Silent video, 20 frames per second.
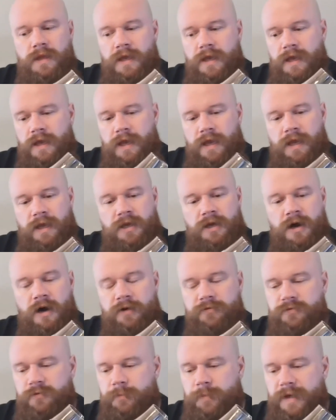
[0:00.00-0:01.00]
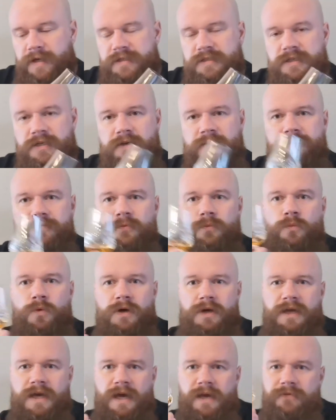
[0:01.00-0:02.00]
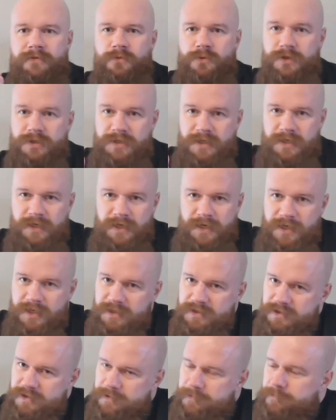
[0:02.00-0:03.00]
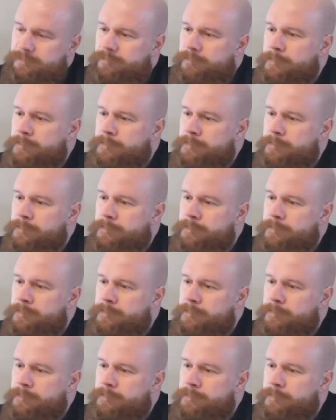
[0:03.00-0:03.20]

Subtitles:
a confirmation of what kind of whiskey it is,